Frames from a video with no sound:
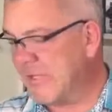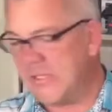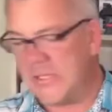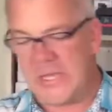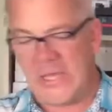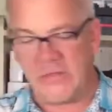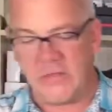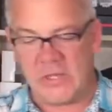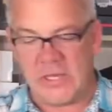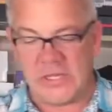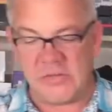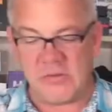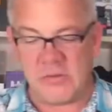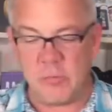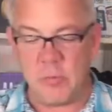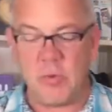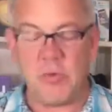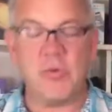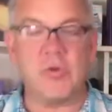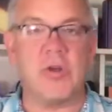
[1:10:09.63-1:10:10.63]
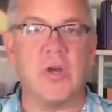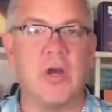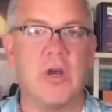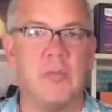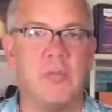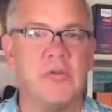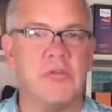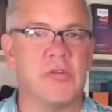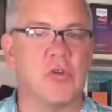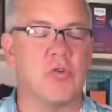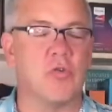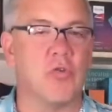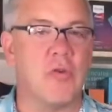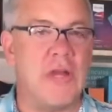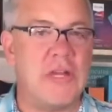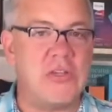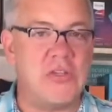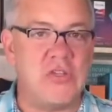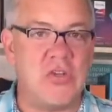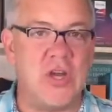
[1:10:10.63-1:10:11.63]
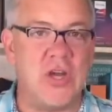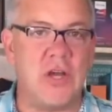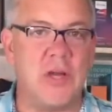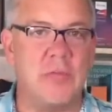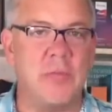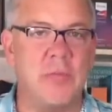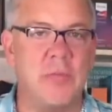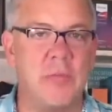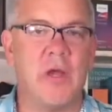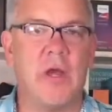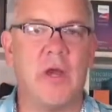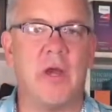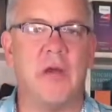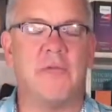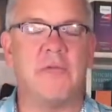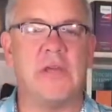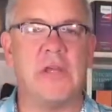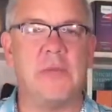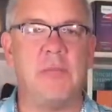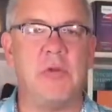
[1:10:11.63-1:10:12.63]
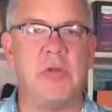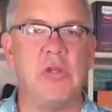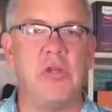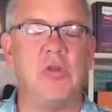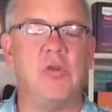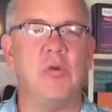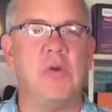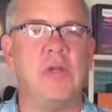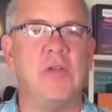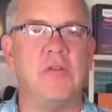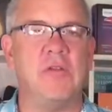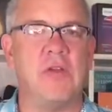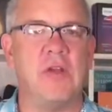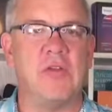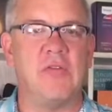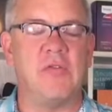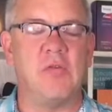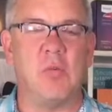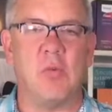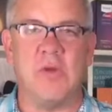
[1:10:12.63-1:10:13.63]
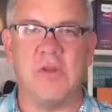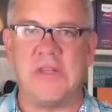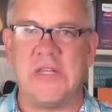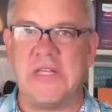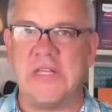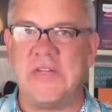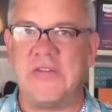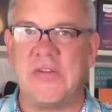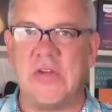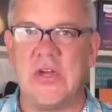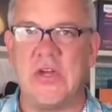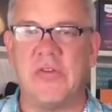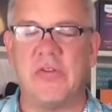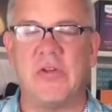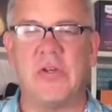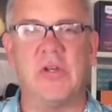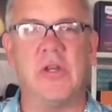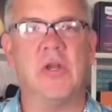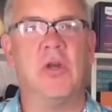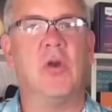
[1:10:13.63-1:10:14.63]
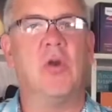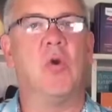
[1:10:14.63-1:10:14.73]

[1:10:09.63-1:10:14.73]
Yeah, the Lexin Motocom does a great job of keeping you in touch with each other